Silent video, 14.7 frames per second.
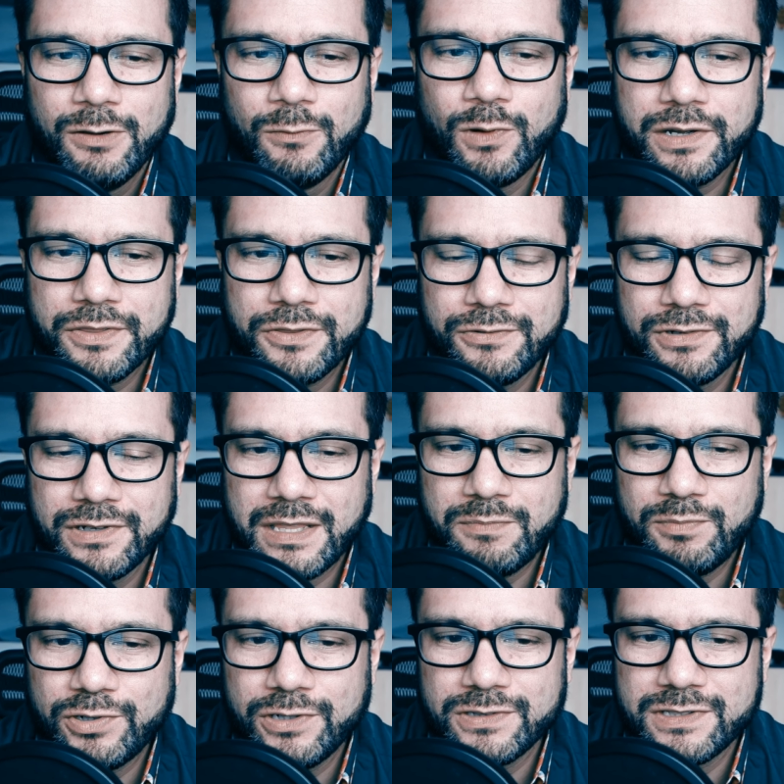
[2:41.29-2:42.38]
Walk through
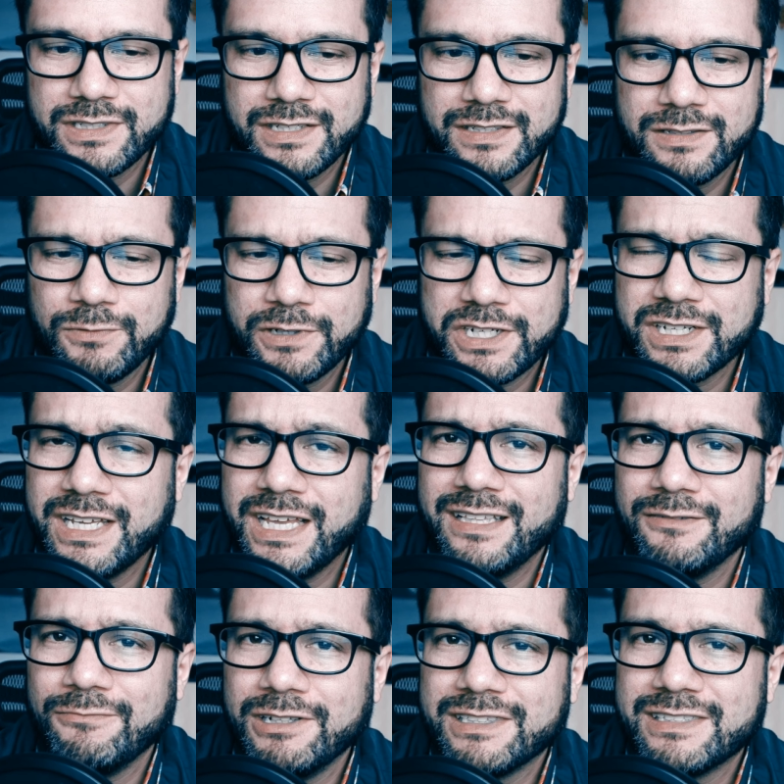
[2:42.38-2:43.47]
that process, which
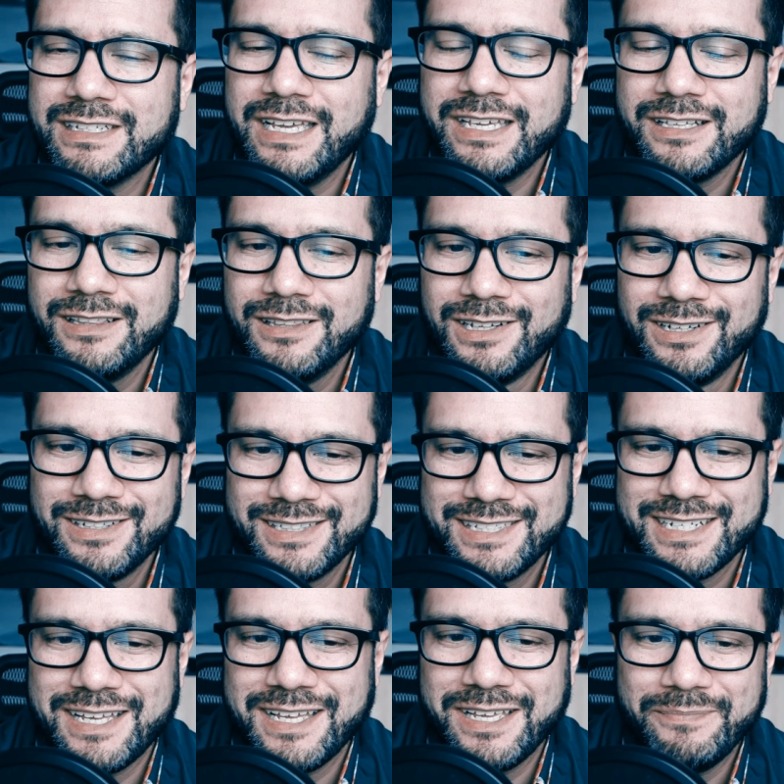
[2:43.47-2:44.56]
again will take a long
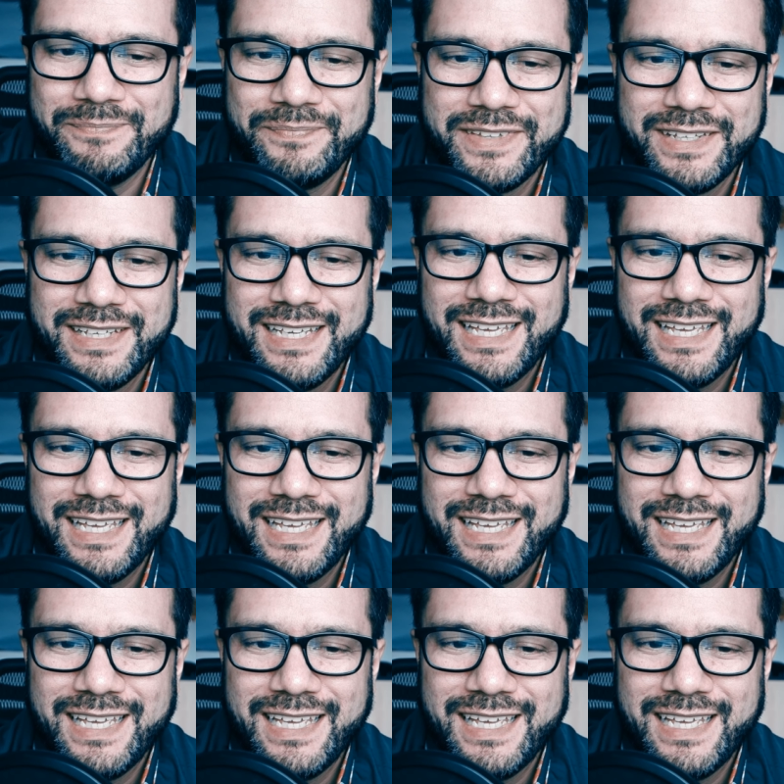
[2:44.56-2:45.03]
time,